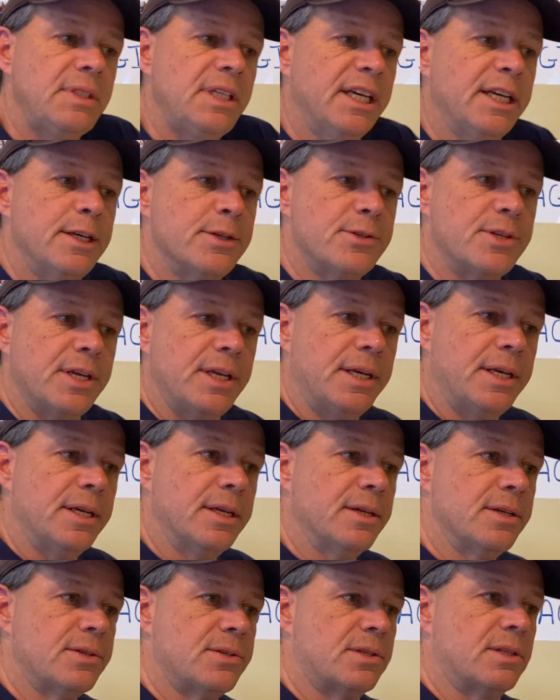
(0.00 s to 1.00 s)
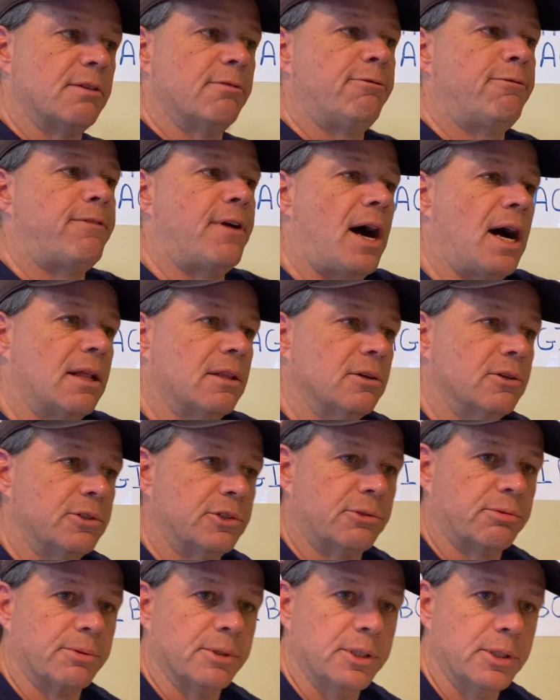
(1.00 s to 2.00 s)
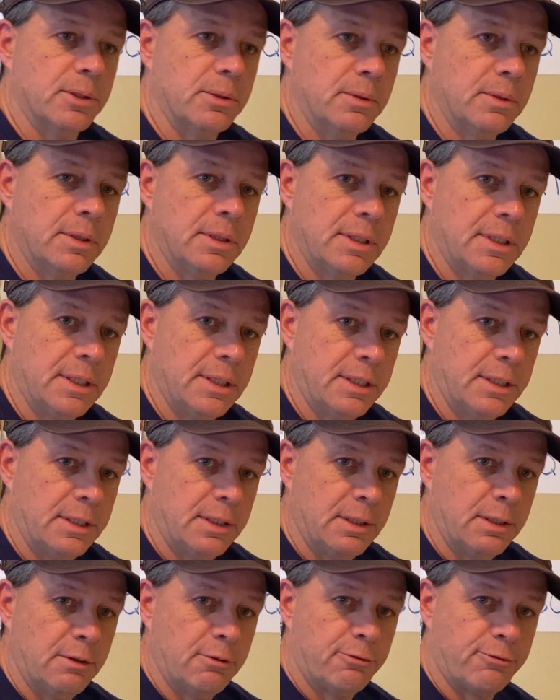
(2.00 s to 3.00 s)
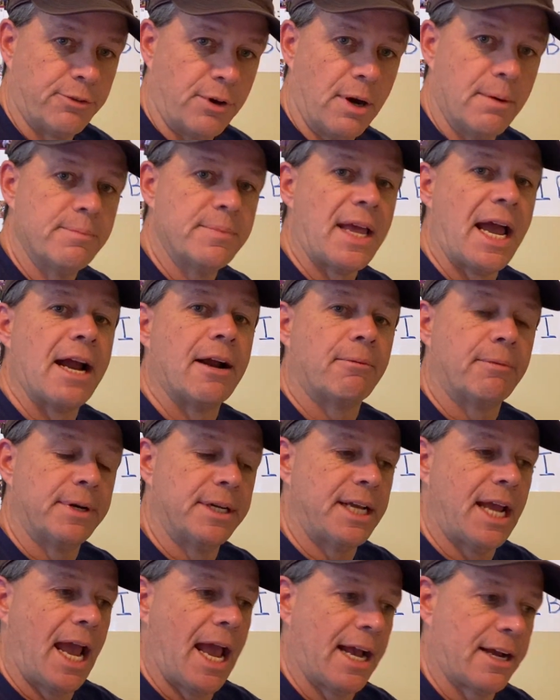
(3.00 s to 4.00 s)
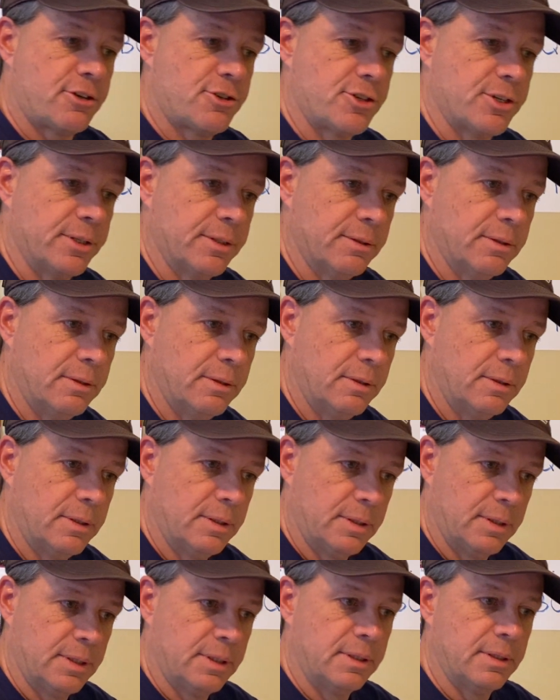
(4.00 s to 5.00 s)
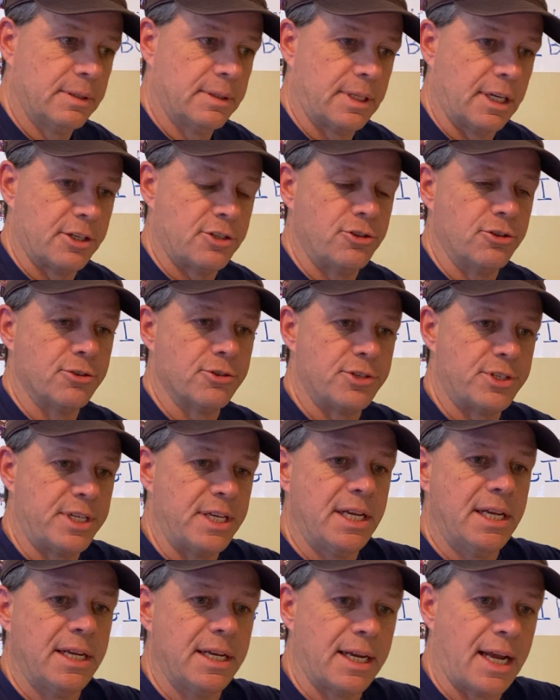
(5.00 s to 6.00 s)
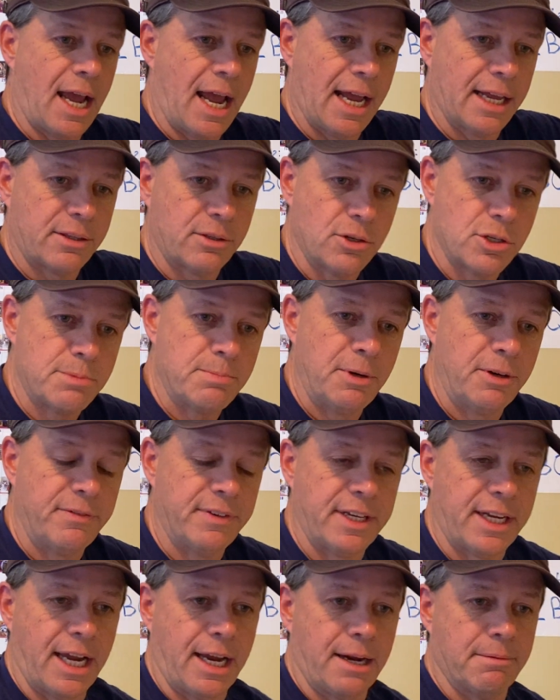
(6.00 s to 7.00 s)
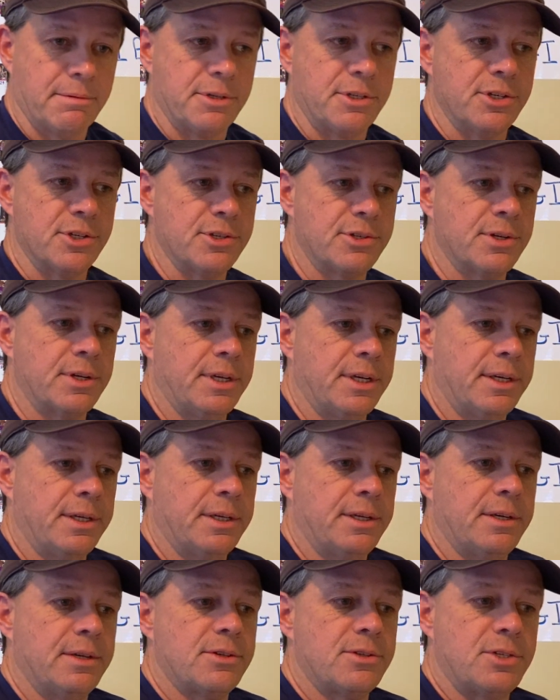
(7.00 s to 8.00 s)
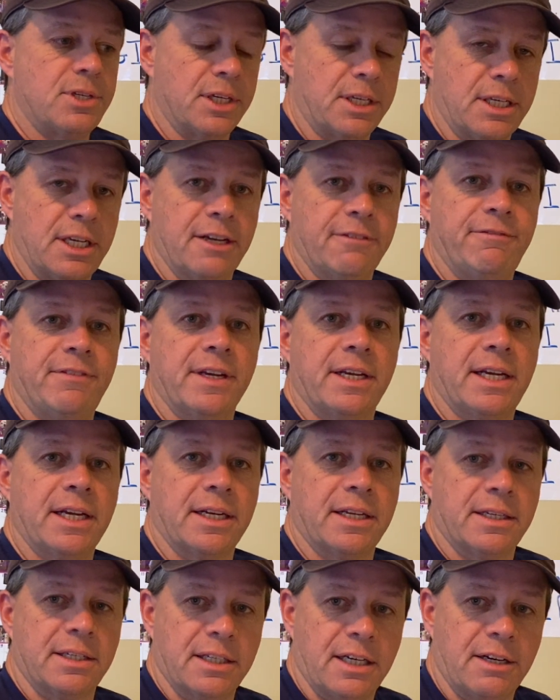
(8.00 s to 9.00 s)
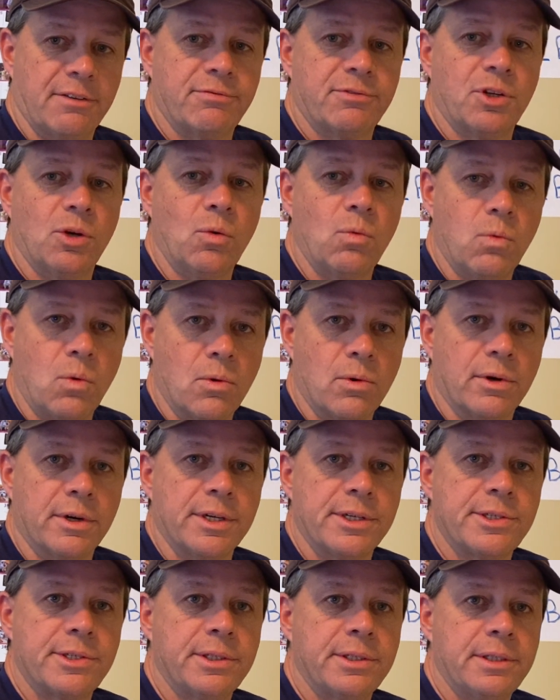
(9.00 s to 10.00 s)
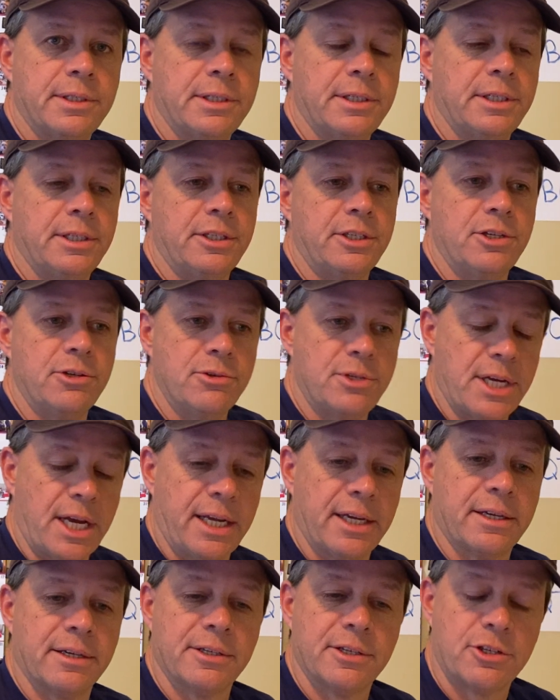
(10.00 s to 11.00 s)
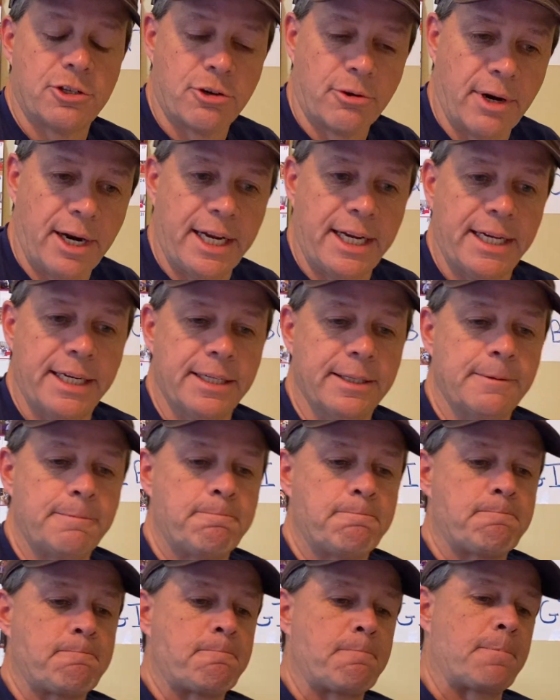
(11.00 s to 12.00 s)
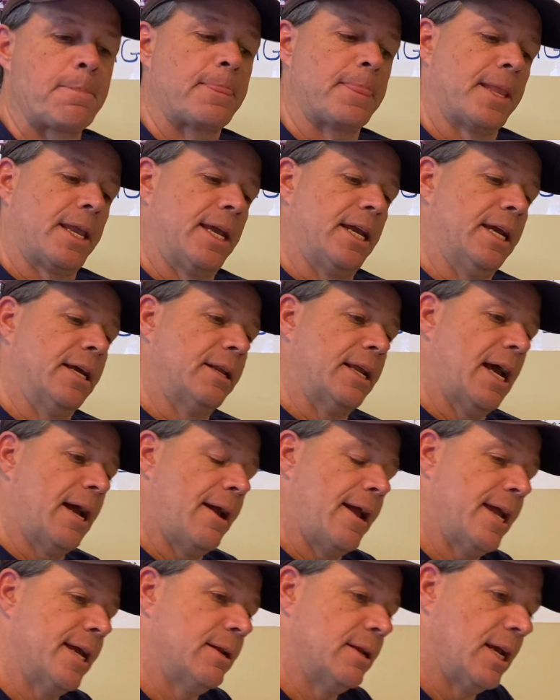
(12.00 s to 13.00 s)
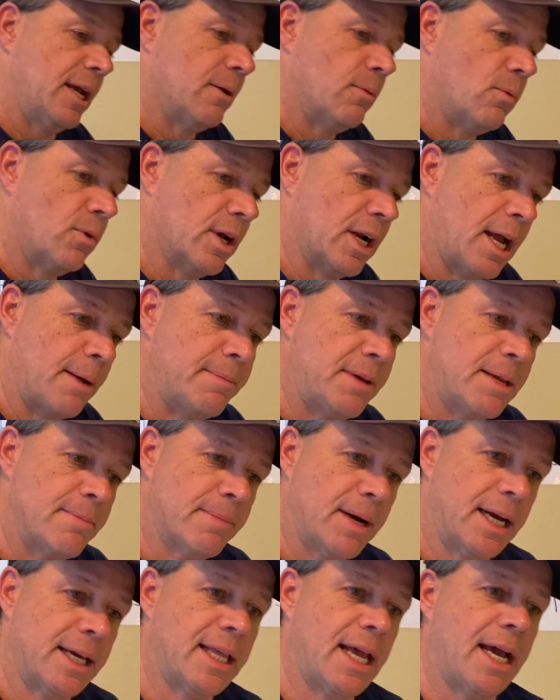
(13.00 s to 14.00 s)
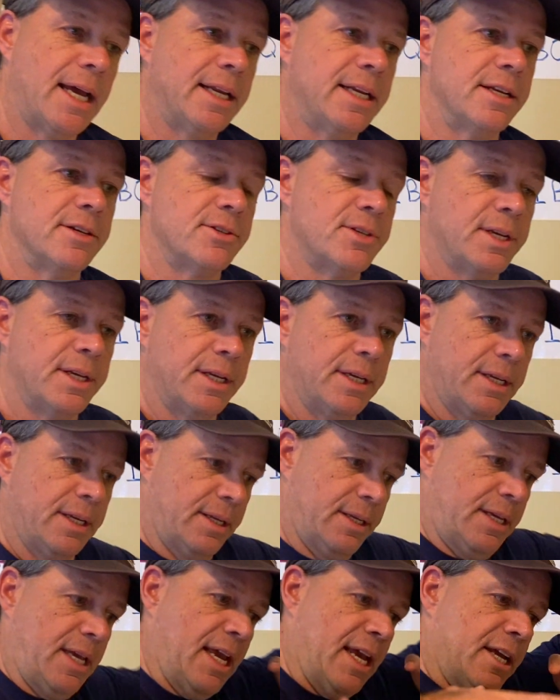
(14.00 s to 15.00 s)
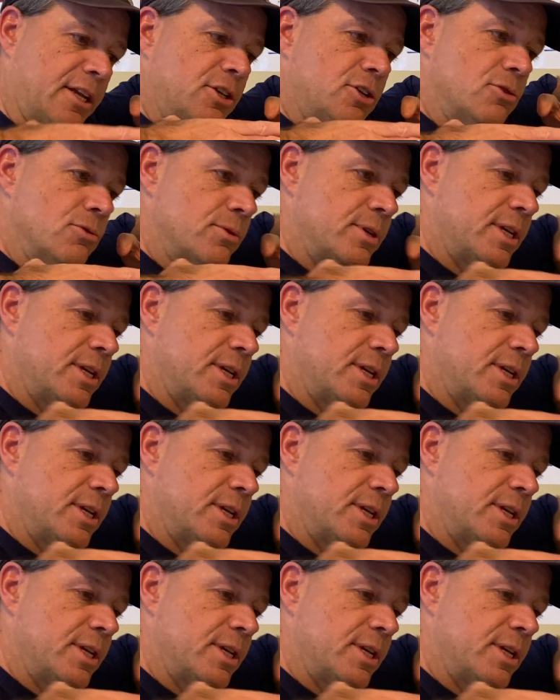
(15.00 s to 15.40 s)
is, is the follow through from that reaction that you're seeing at those moving averages significant enough to warrant you taking a trade. And, I, and, and what I mean by that is, can you